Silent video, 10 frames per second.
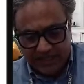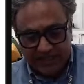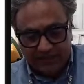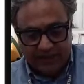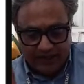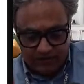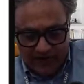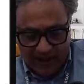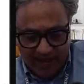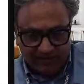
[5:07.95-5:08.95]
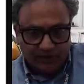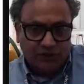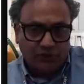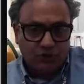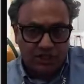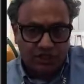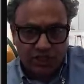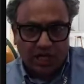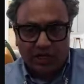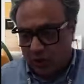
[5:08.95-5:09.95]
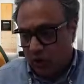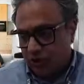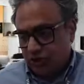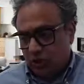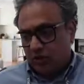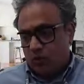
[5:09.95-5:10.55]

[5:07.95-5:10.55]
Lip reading: they track the usage across your